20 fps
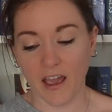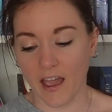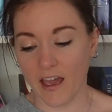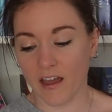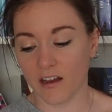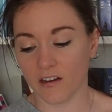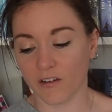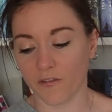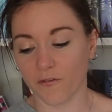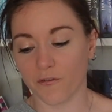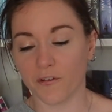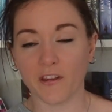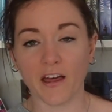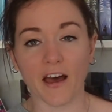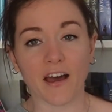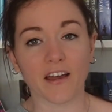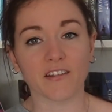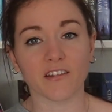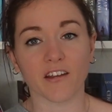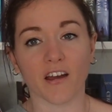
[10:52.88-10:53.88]
and for
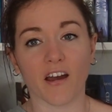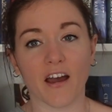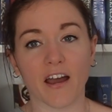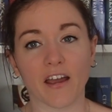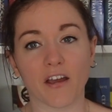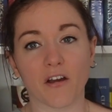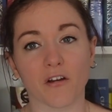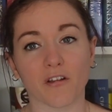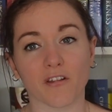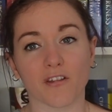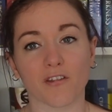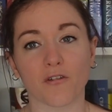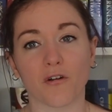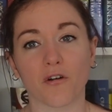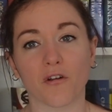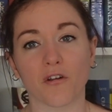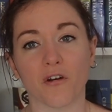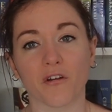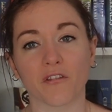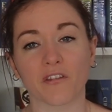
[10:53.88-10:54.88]
that I got
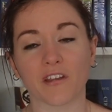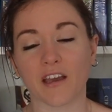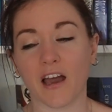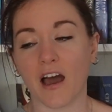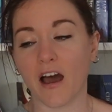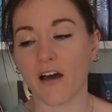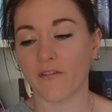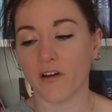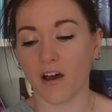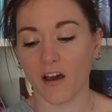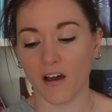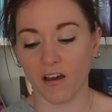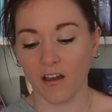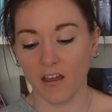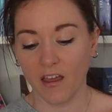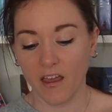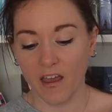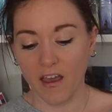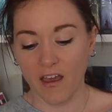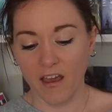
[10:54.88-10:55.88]
sword on the cover,
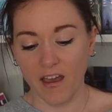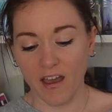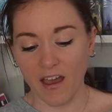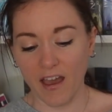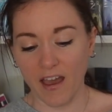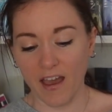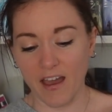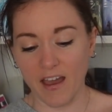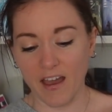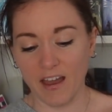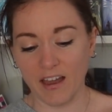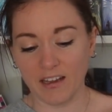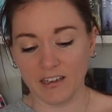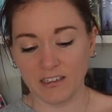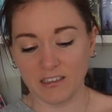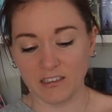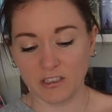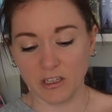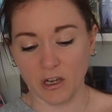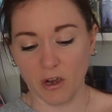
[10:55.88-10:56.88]

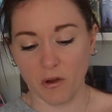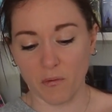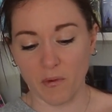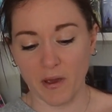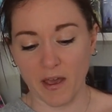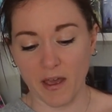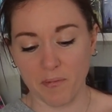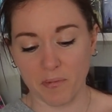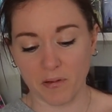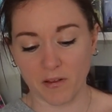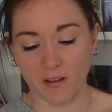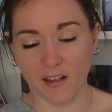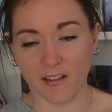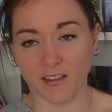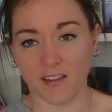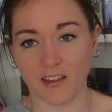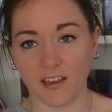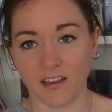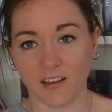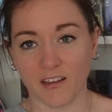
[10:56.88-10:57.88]
and we're
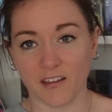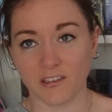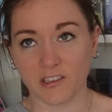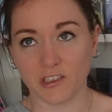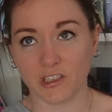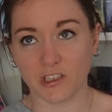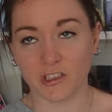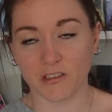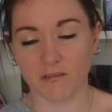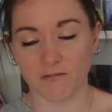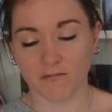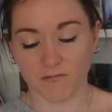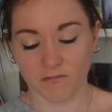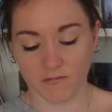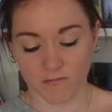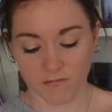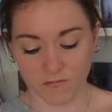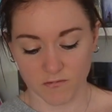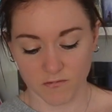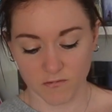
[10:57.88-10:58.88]
plussing
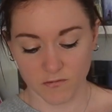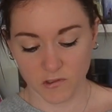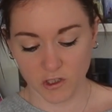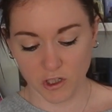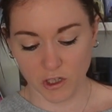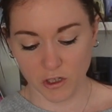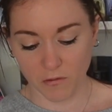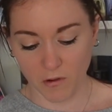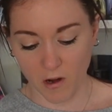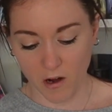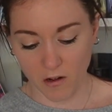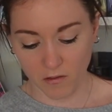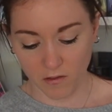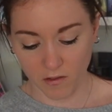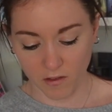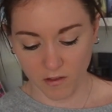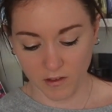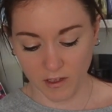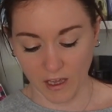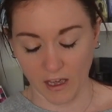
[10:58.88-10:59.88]
2
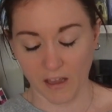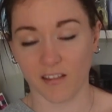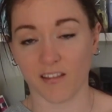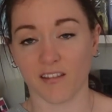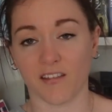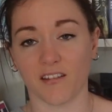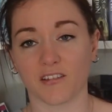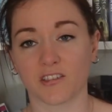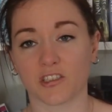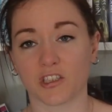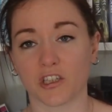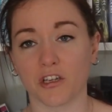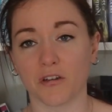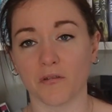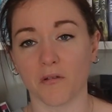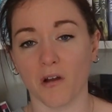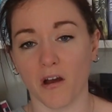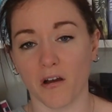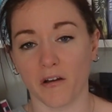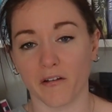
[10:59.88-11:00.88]
rolls? Yes, 2
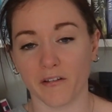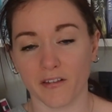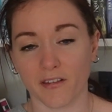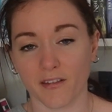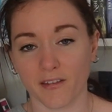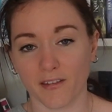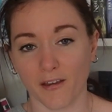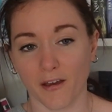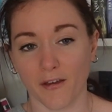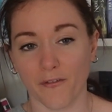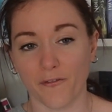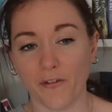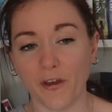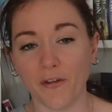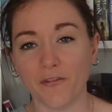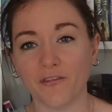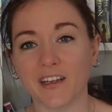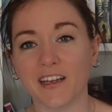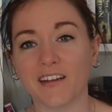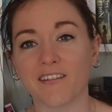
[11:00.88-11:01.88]
rolls, so
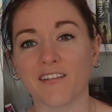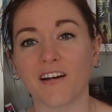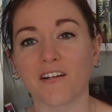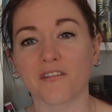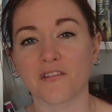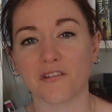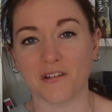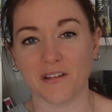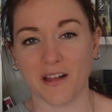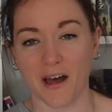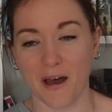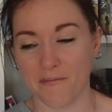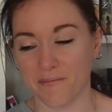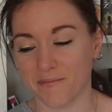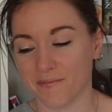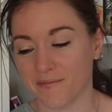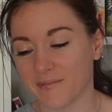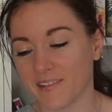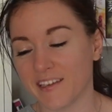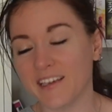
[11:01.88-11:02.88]
15 rolls all up.
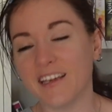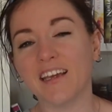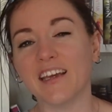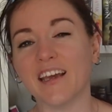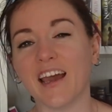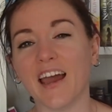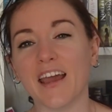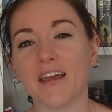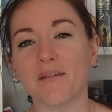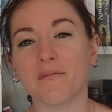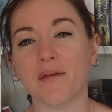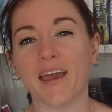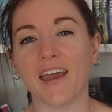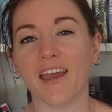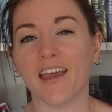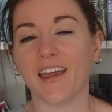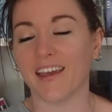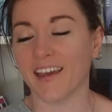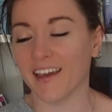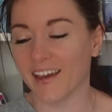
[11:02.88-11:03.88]
Yay
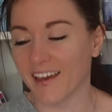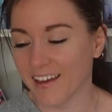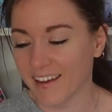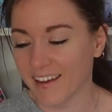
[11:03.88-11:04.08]
me!